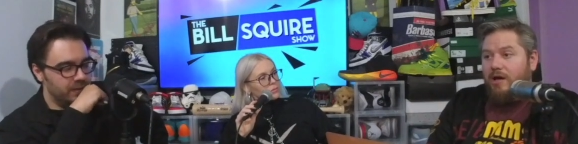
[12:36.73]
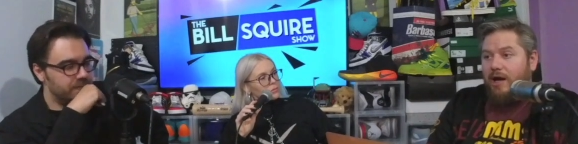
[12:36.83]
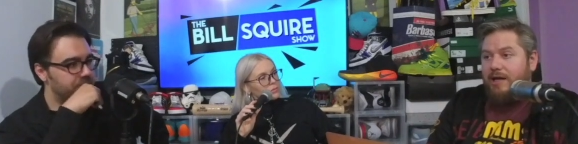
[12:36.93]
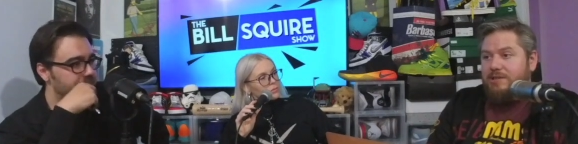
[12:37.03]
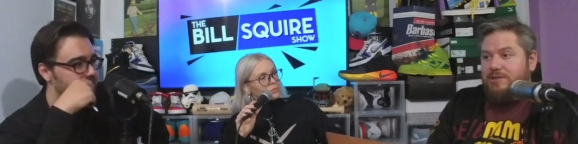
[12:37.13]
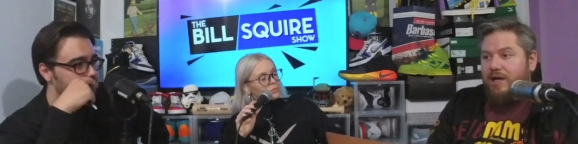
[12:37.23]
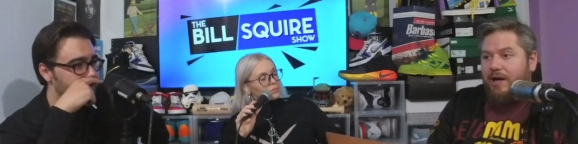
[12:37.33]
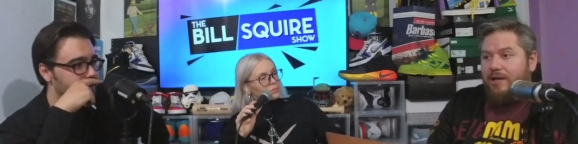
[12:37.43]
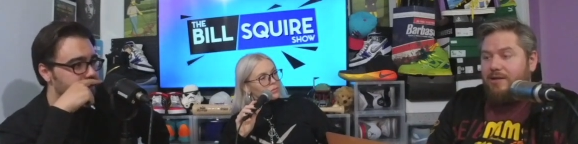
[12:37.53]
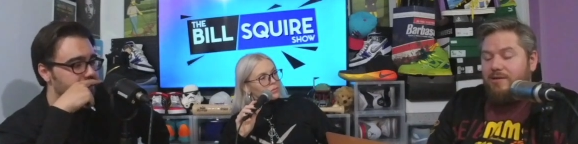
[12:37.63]
Speaker 1: I
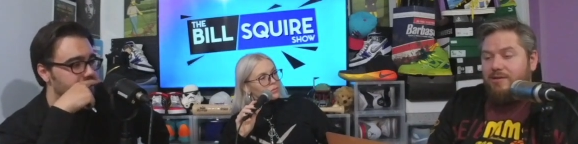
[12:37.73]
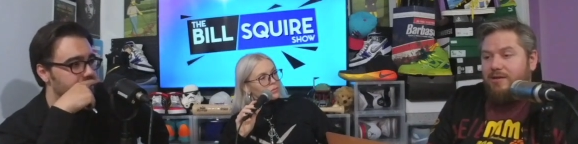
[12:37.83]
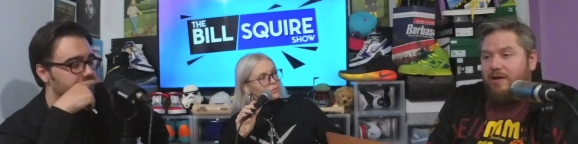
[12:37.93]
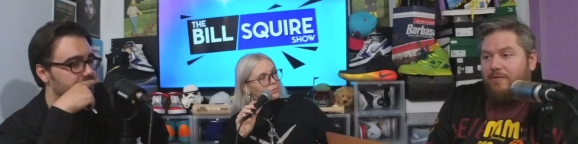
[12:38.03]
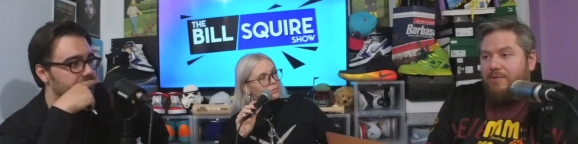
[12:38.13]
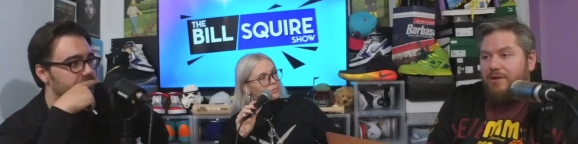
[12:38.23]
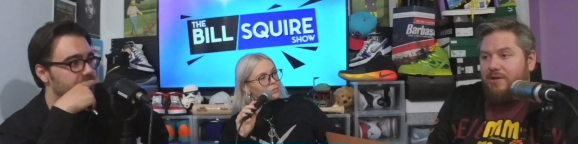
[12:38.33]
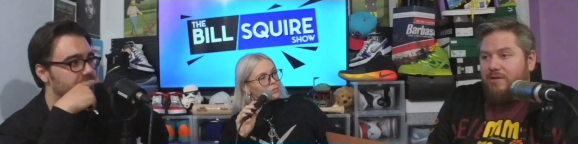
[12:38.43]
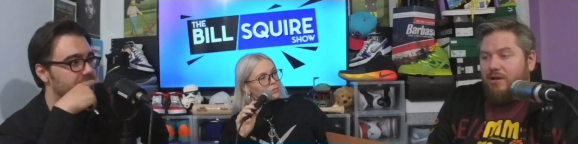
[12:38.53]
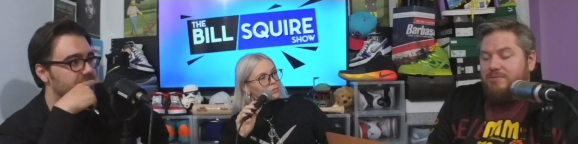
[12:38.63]
I I've been in
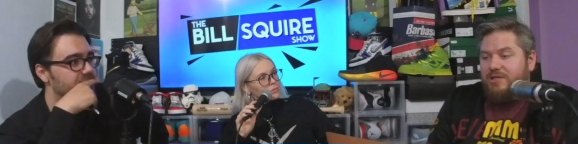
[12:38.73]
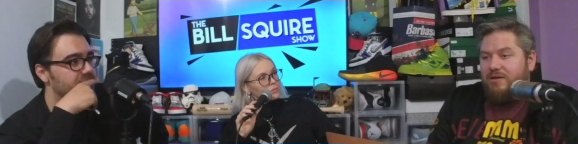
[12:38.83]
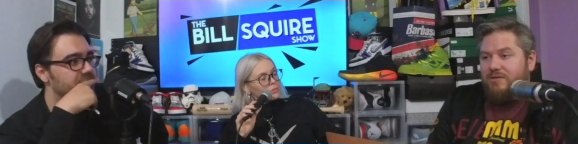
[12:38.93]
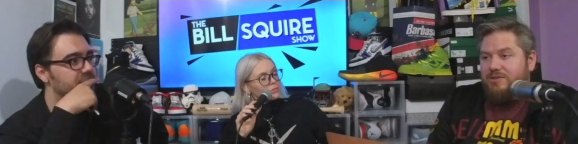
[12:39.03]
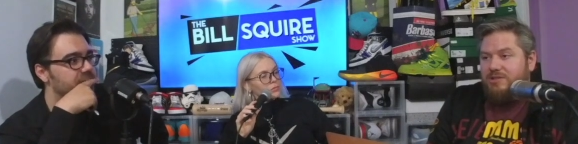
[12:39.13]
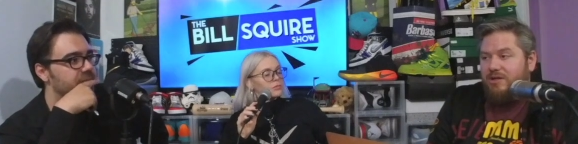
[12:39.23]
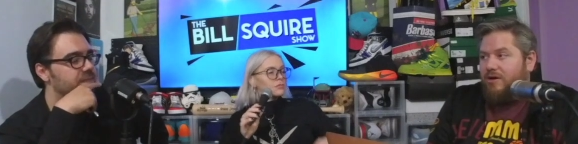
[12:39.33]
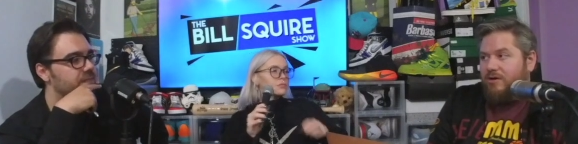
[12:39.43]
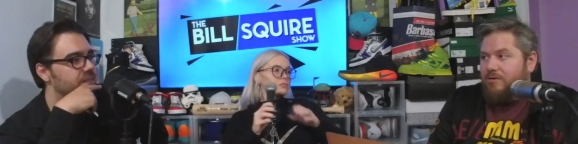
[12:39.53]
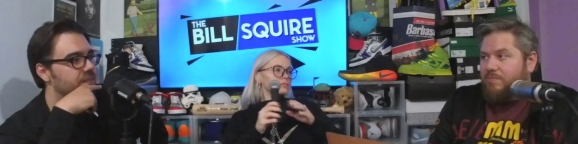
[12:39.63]
clubs that seat
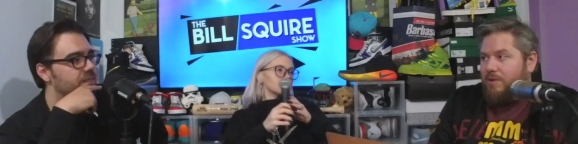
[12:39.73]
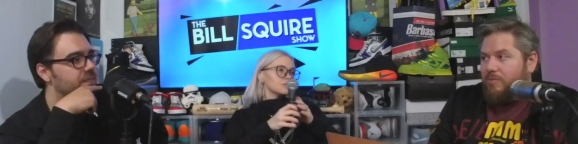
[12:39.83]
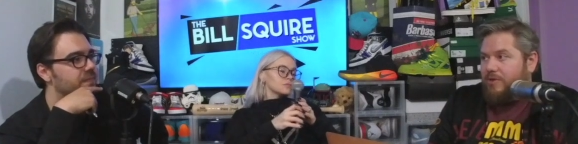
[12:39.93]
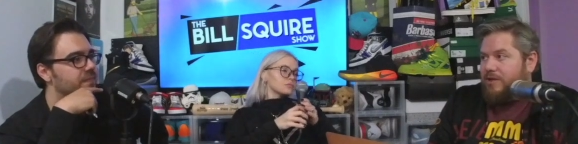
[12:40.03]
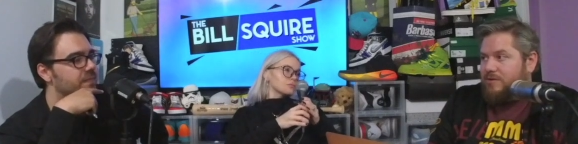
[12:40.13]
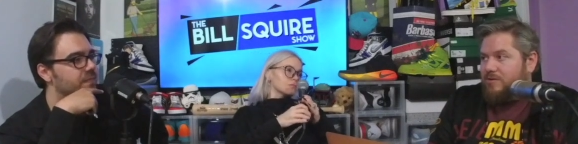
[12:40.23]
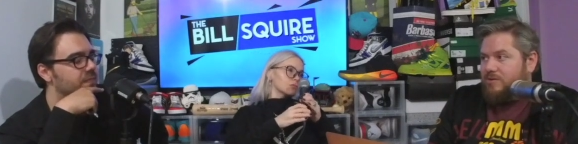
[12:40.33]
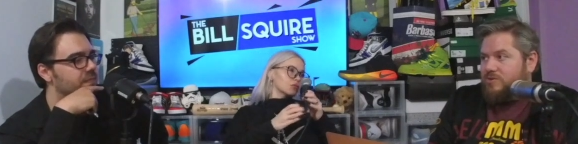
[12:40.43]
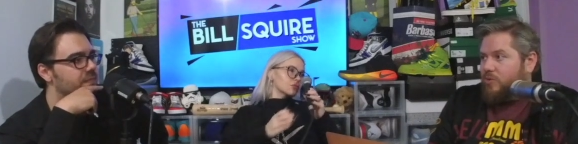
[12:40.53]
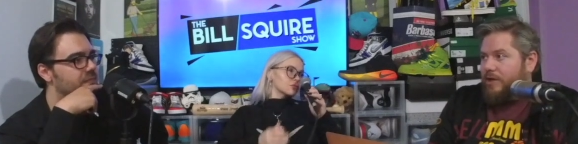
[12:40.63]
hundred people that are
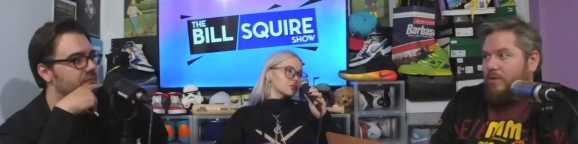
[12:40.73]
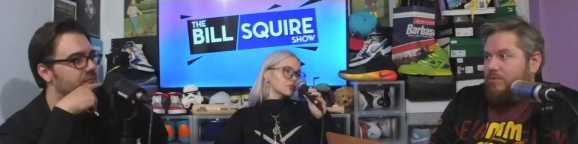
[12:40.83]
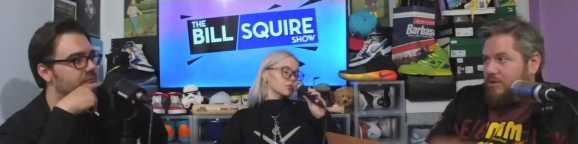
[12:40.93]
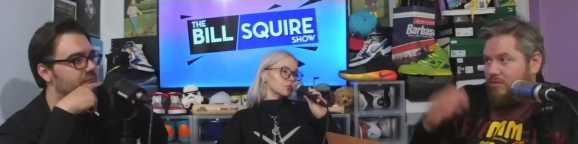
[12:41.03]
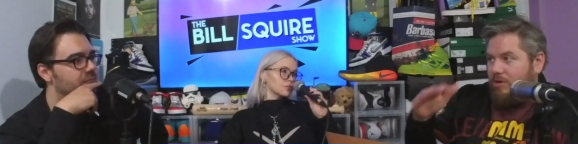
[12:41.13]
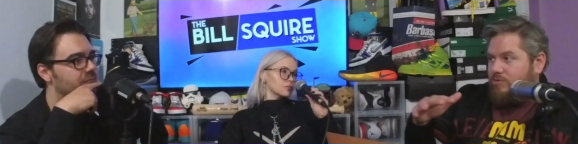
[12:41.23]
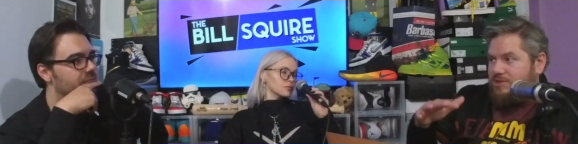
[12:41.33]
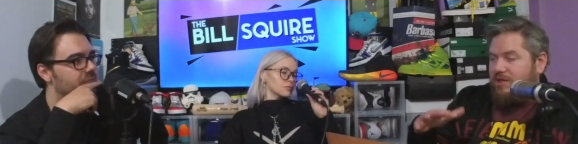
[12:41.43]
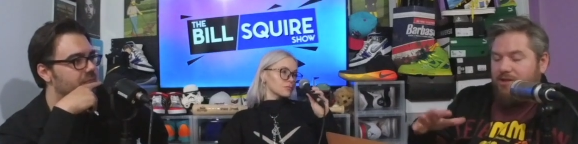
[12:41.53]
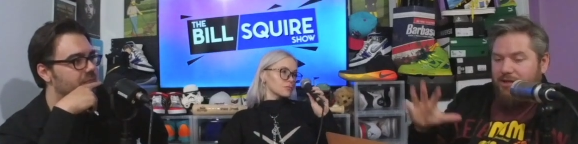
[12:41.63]
sold out with a low
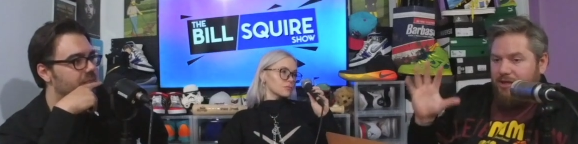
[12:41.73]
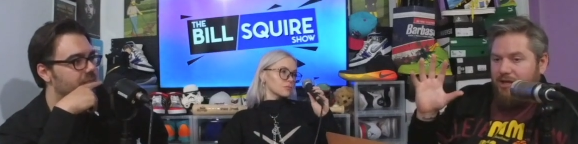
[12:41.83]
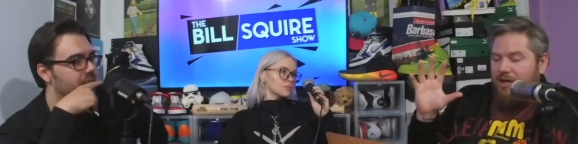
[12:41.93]
ceiling,